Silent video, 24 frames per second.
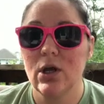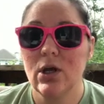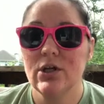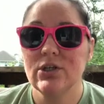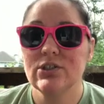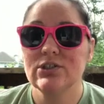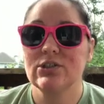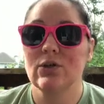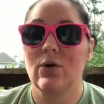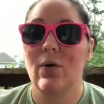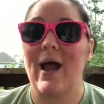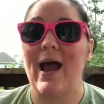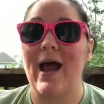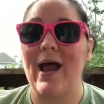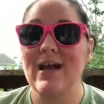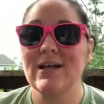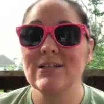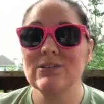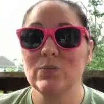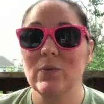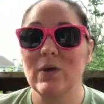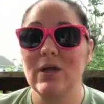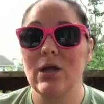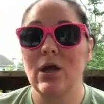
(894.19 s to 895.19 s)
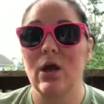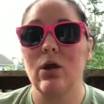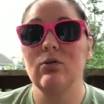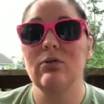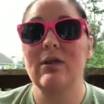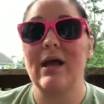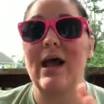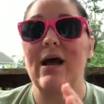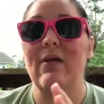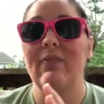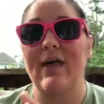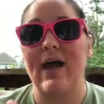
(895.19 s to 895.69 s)
So as we go
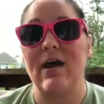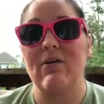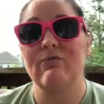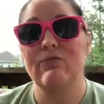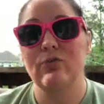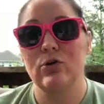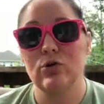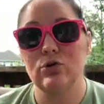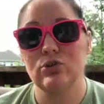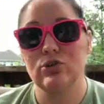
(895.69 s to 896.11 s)
down that food